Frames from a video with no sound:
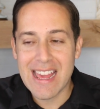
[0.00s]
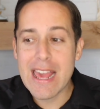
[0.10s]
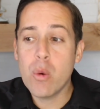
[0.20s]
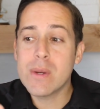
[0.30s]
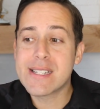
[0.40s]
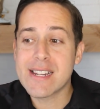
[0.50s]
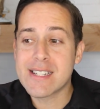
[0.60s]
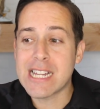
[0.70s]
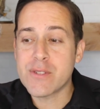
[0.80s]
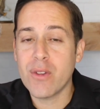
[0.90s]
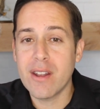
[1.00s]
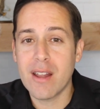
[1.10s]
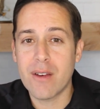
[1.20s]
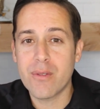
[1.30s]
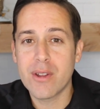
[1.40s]
It was successful
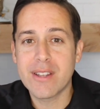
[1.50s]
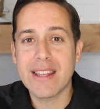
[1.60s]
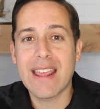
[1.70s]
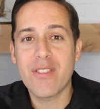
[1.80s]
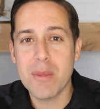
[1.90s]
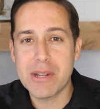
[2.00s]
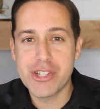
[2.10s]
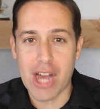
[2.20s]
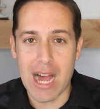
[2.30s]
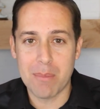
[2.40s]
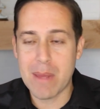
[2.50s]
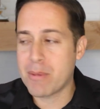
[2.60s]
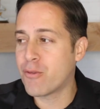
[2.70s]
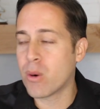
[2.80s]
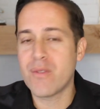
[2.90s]
enough to get them a job
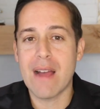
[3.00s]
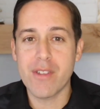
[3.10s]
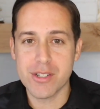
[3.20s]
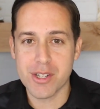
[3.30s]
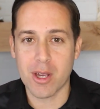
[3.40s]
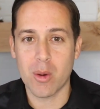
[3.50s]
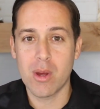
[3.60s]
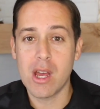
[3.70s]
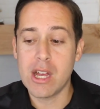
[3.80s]
maybe four or five years ago.